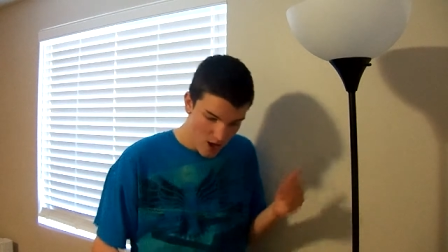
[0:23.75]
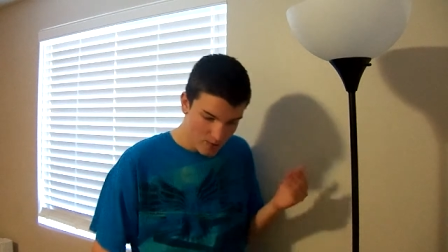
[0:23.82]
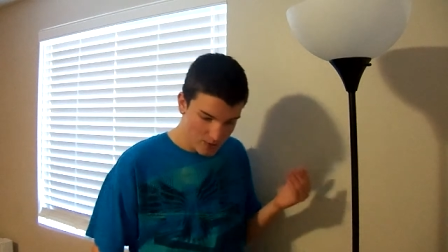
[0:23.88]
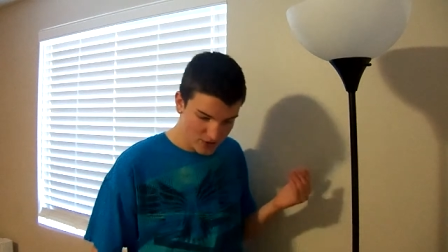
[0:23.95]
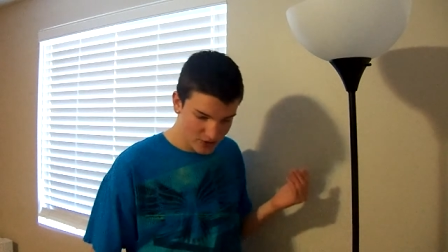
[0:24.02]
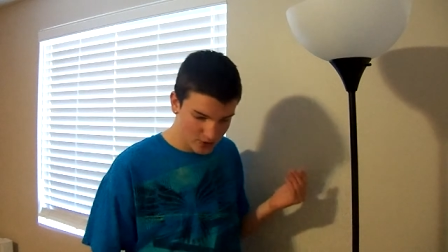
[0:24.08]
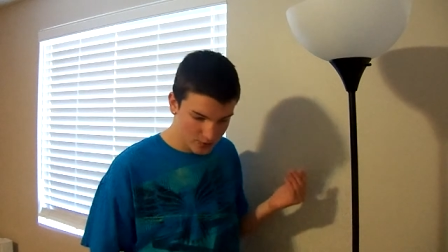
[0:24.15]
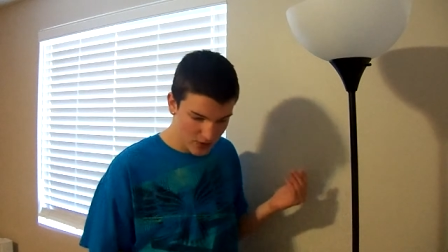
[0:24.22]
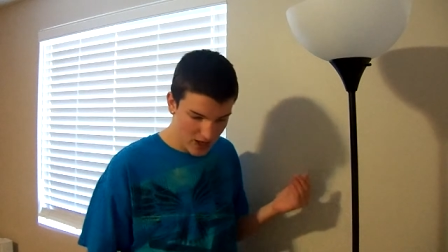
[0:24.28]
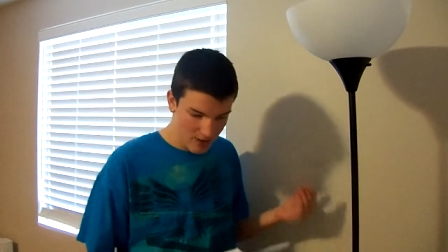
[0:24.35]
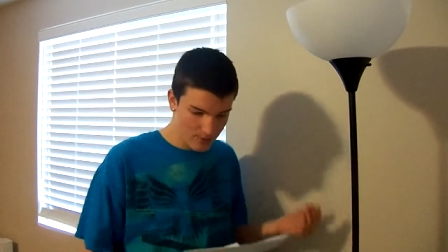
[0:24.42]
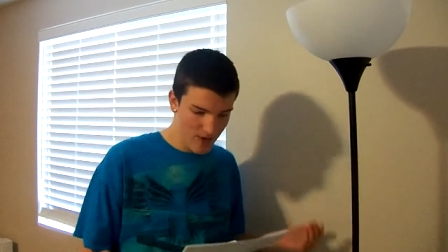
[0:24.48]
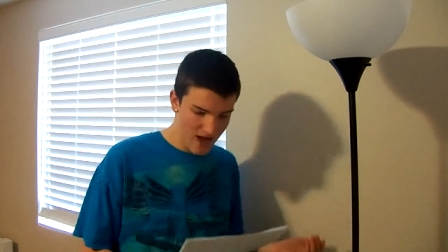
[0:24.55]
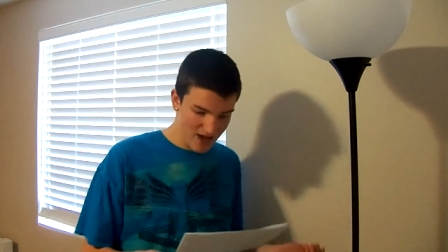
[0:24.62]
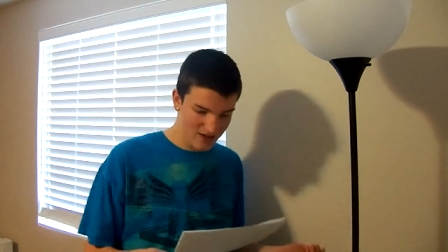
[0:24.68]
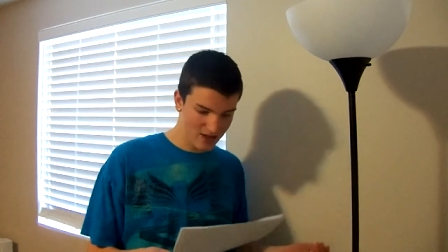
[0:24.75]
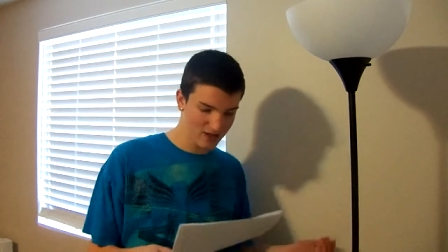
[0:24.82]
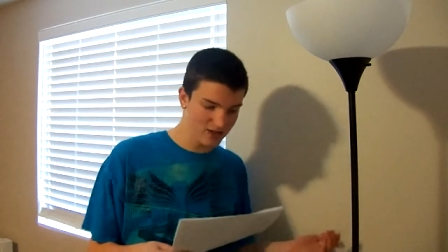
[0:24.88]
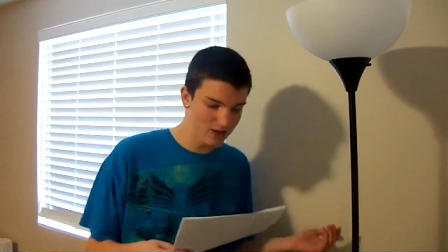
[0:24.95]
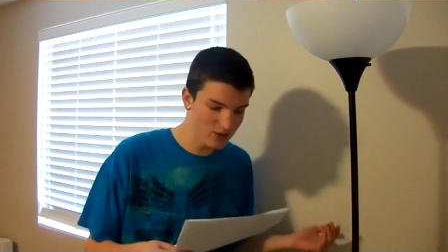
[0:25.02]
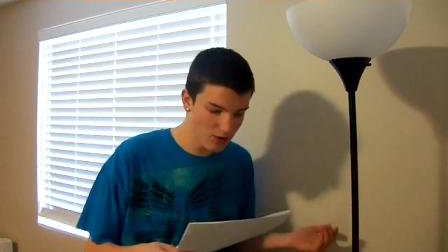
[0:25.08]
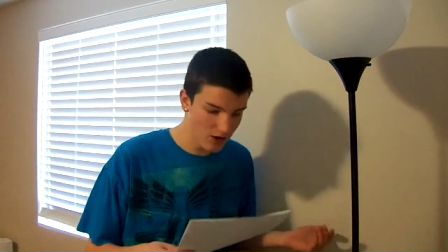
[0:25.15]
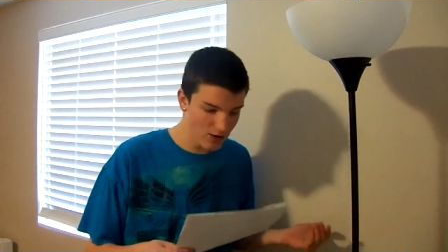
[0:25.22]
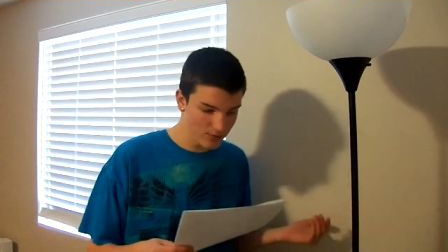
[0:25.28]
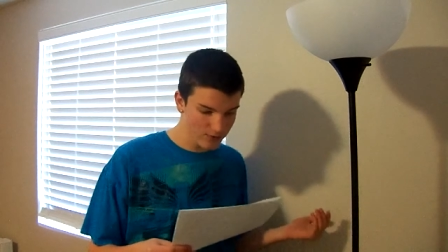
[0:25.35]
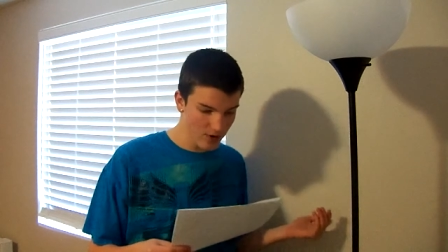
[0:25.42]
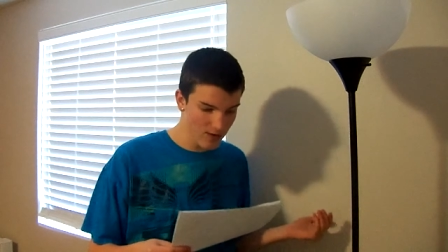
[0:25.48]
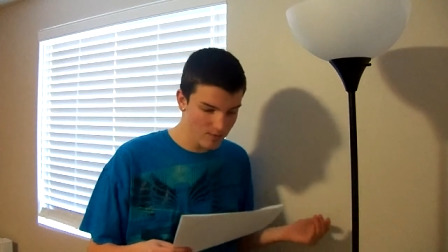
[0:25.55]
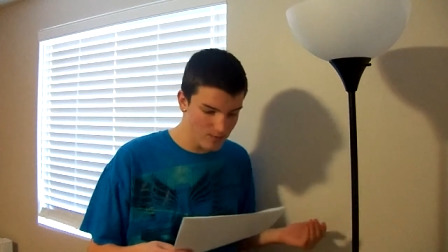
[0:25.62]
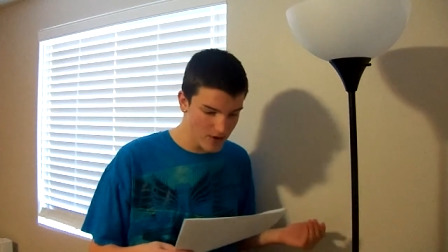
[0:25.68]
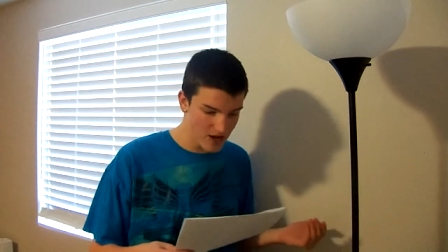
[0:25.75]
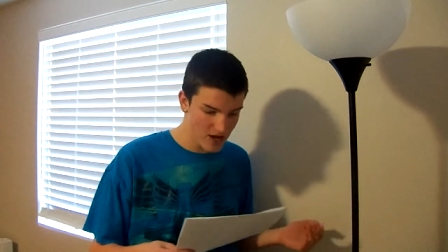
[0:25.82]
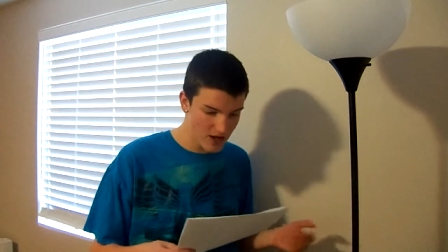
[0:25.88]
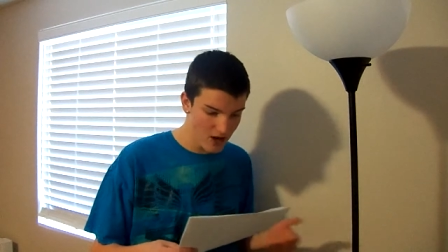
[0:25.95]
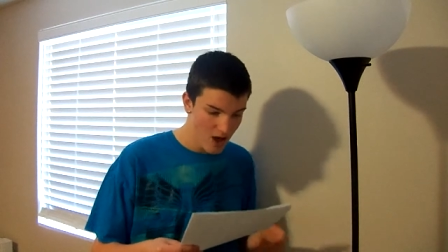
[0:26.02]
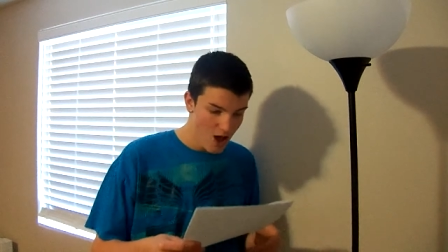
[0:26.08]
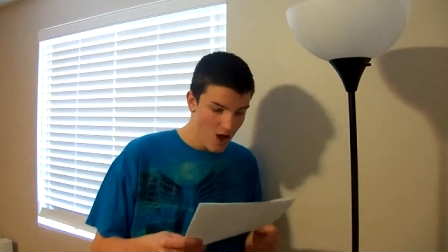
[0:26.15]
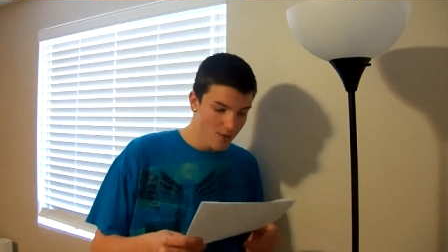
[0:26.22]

Bitches play back, cause I know I'm frontin', man.